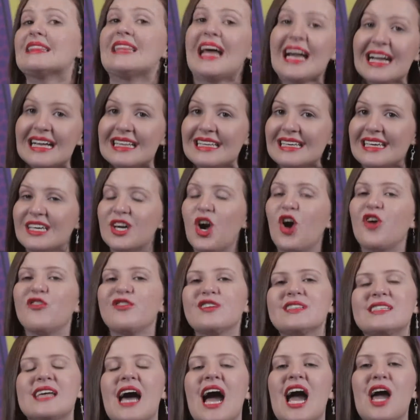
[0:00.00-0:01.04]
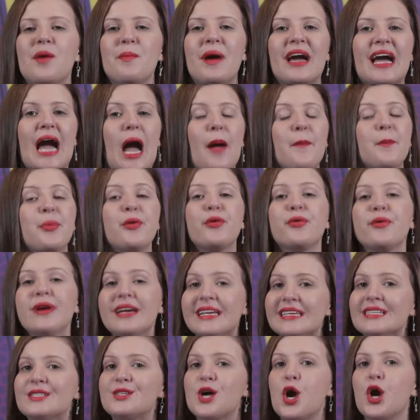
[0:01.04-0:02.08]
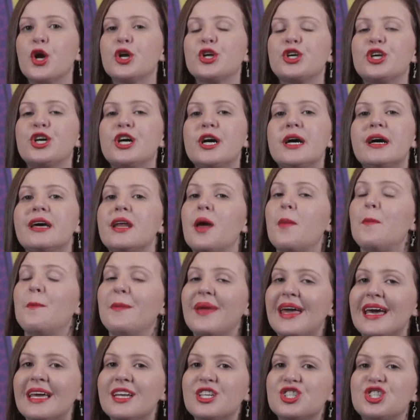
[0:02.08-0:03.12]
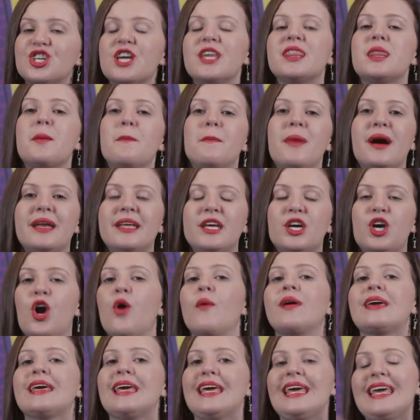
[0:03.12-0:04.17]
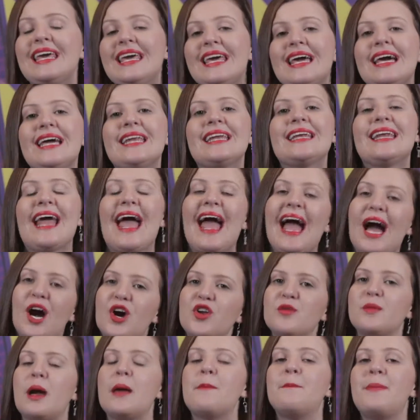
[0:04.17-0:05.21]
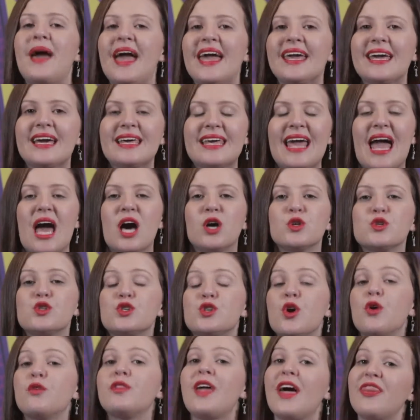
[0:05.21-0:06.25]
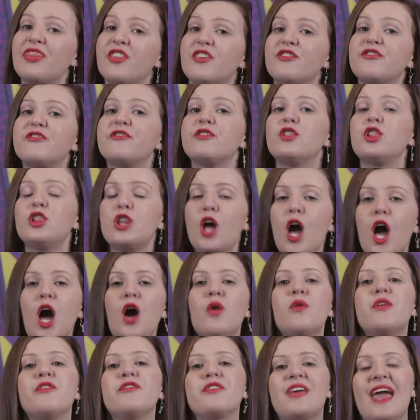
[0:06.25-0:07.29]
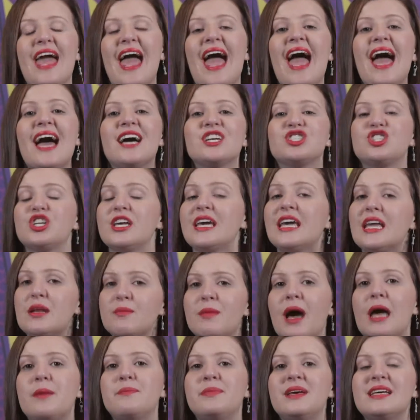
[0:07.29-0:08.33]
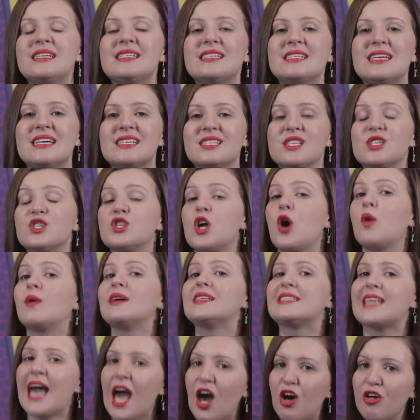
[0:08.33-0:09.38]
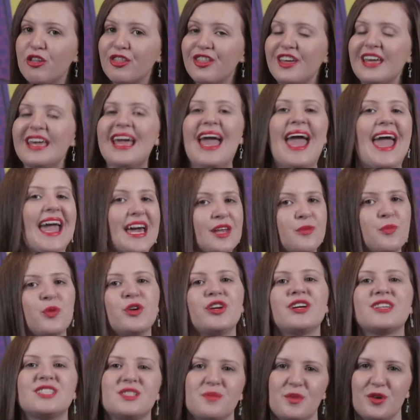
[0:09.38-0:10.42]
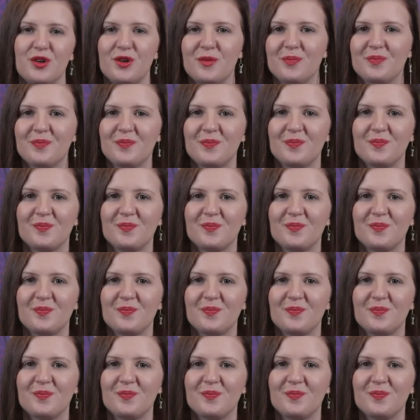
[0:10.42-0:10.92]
Luckily, over time, I got pretty darn good at managing the money going in and out of my bank account so that the flow of cash in my business is always healthy and predictable.